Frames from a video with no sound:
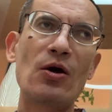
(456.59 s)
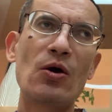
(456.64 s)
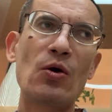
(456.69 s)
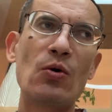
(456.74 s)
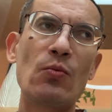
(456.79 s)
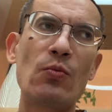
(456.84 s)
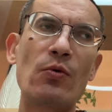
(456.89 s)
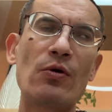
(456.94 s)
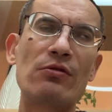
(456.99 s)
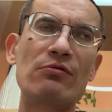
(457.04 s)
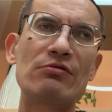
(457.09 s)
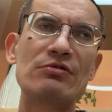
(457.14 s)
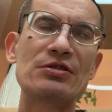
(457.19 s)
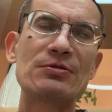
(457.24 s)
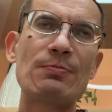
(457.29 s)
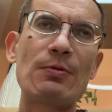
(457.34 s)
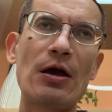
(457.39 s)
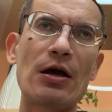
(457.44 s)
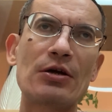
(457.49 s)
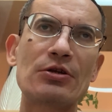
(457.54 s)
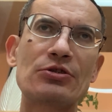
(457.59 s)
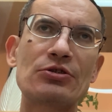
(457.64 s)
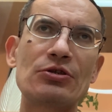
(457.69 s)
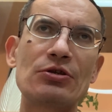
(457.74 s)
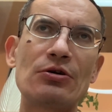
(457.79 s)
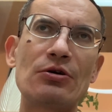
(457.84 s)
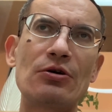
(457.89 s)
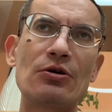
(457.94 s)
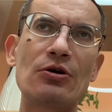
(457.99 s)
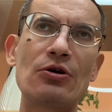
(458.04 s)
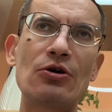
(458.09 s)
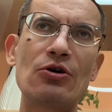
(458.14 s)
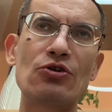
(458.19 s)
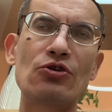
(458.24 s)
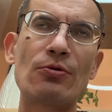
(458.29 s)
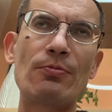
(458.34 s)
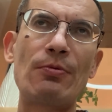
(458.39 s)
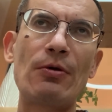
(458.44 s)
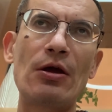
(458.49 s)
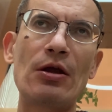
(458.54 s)
with respect
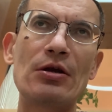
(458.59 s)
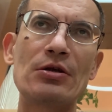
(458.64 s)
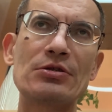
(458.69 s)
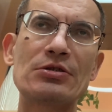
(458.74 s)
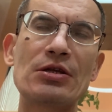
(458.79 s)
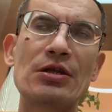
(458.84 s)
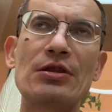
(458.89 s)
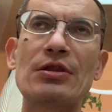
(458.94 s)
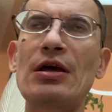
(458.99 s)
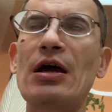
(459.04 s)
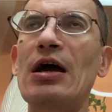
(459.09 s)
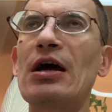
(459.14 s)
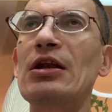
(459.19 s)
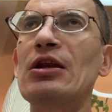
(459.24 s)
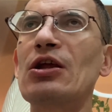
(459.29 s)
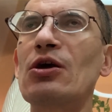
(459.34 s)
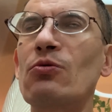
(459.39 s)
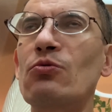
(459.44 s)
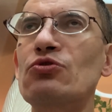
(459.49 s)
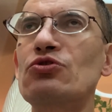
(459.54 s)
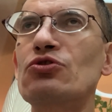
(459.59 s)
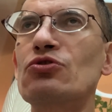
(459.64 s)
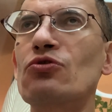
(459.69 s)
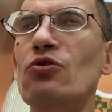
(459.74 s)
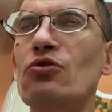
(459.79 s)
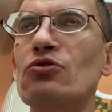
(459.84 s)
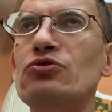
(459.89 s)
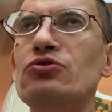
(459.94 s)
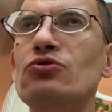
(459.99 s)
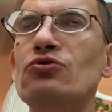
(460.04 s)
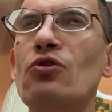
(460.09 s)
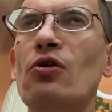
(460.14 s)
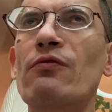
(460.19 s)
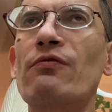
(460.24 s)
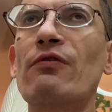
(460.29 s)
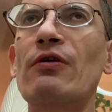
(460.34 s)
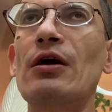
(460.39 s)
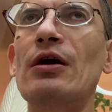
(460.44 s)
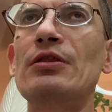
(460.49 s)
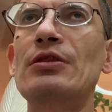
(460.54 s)
to Paris. And then we should also not
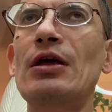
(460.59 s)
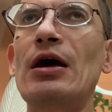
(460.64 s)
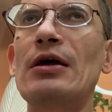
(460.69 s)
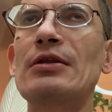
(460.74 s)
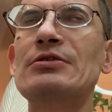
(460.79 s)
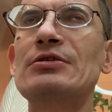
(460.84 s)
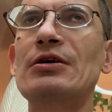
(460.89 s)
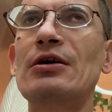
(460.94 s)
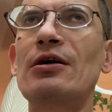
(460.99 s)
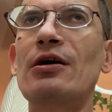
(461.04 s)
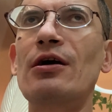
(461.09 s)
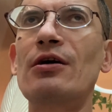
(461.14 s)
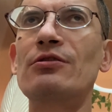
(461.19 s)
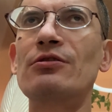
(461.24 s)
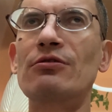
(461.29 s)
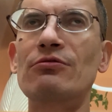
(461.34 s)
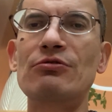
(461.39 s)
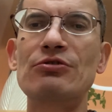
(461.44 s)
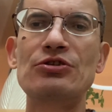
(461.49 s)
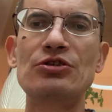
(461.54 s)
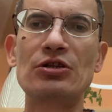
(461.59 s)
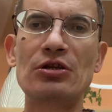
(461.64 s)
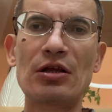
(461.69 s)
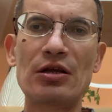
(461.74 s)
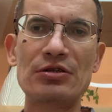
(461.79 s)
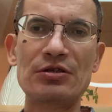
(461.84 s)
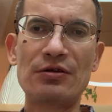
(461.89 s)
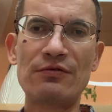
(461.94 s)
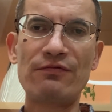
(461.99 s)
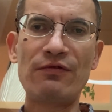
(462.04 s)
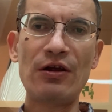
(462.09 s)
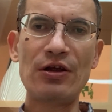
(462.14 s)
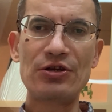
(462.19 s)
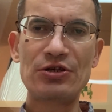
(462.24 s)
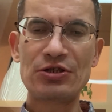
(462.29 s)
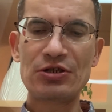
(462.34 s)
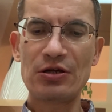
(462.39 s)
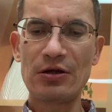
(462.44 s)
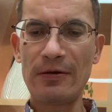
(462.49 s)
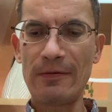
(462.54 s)
forget that the region is in
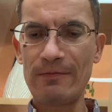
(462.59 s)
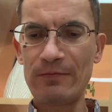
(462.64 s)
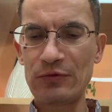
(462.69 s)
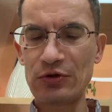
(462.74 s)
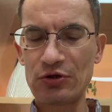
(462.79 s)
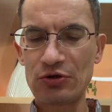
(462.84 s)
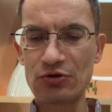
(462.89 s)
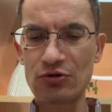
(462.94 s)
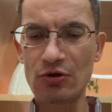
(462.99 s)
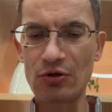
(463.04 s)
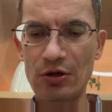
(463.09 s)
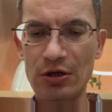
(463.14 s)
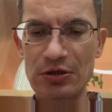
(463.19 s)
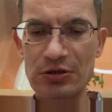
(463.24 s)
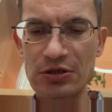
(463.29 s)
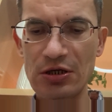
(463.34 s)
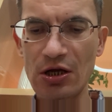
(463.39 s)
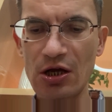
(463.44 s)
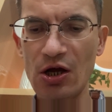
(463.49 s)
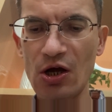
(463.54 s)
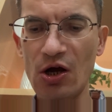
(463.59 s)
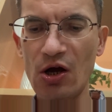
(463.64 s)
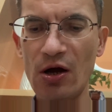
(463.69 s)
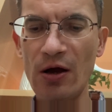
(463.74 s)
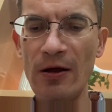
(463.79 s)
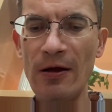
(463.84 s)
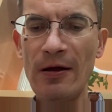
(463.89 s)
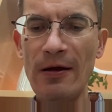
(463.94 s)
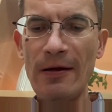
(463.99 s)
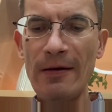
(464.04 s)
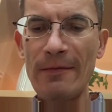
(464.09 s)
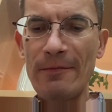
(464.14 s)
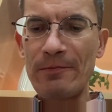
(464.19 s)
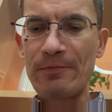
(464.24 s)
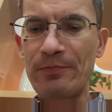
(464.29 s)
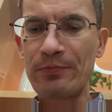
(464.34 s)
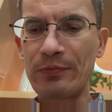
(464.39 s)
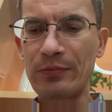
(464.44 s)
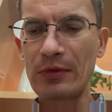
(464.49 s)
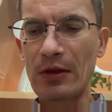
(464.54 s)
French, so that
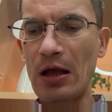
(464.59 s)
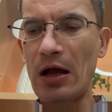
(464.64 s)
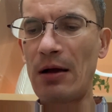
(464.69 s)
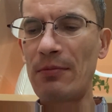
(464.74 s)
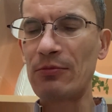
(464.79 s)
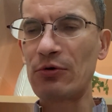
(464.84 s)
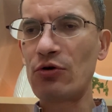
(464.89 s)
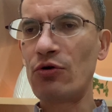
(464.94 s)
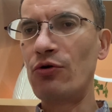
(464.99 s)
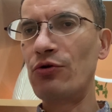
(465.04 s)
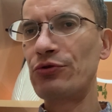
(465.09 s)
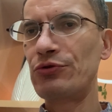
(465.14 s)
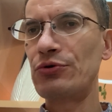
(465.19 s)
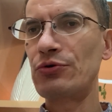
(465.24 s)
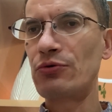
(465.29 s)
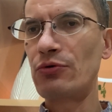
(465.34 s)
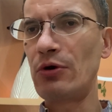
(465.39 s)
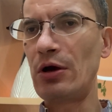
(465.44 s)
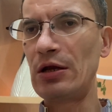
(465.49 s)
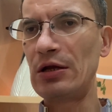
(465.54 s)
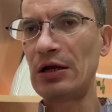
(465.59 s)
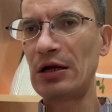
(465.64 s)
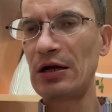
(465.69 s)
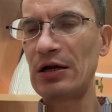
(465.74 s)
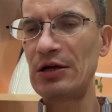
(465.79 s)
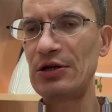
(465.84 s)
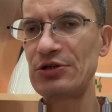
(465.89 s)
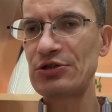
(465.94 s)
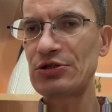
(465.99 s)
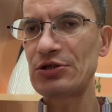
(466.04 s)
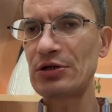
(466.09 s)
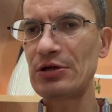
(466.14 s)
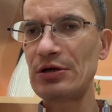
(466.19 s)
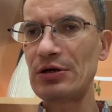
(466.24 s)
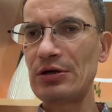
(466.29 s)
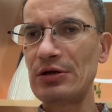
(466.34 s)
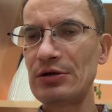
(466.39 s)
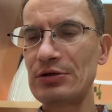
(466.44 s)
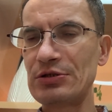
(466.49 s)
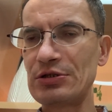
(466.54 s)
I'm going through an English
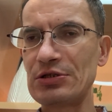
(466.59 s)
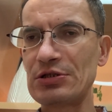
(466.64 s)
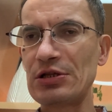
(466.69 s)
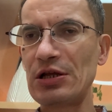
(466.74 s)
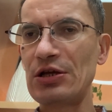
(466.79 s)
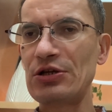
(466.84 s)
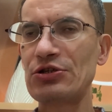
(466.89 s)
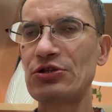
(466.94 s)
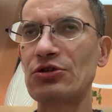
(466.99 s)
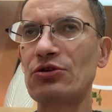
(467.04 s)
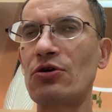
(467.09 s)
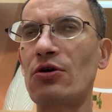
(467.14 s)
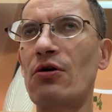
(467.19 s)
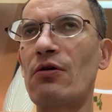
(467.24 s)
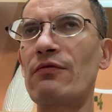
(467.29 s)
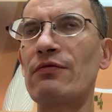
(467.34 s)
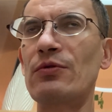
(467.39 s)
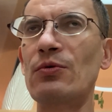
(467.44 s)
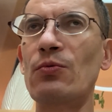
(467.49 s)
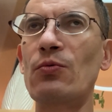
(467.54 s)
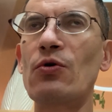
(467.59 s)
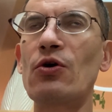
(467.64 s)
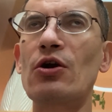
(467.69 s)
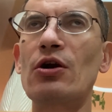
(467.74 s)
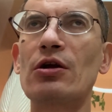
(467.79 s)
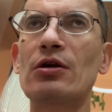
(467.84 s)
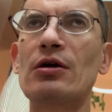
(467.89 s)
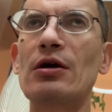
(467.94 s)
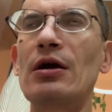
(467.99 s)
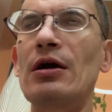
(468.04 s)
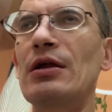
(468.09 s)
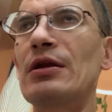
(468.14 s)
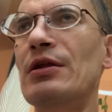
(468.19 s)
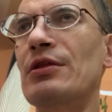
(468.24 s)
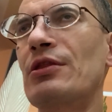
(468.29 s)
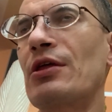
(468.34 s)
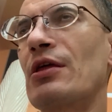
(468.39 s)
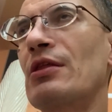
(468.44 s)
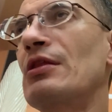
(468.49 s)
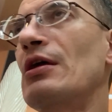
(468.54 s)
translation of the work, and I
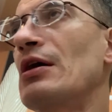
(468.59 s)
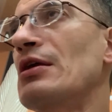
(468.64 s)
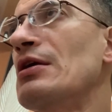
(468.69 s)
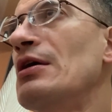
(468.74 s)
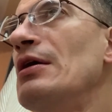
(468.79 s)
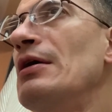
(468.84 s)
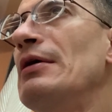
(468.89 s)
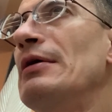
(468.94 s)
think that